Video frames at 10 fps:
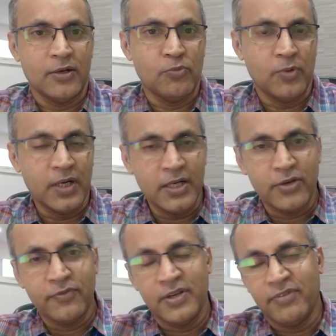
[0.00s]
a
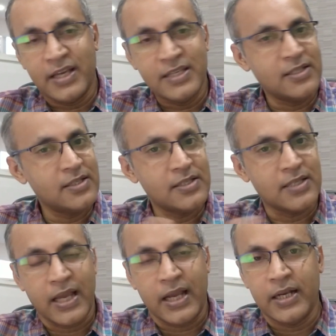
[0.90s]
world of
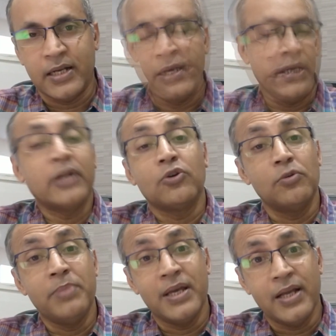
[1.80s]
devices and it
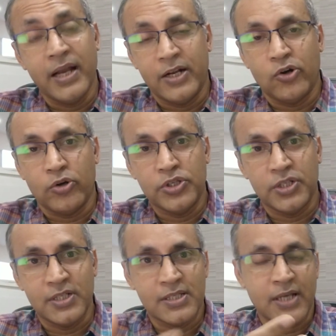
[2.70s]
could be a
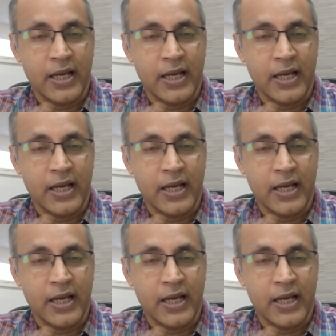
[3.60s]
heterogeneous